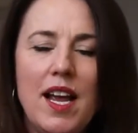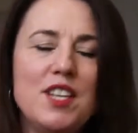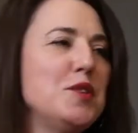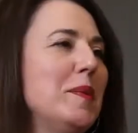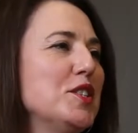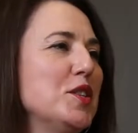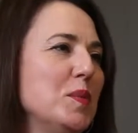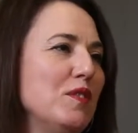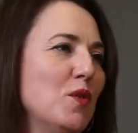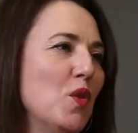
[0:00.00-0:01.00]
As you mentioned
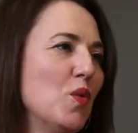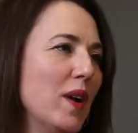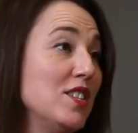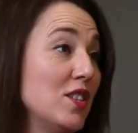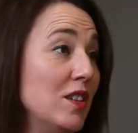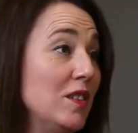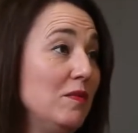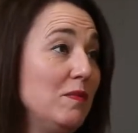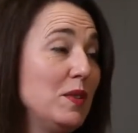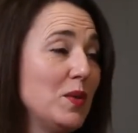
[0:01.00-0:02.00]
before, the ratio
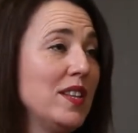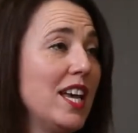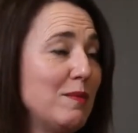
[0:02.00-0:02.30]
between mm-hmm.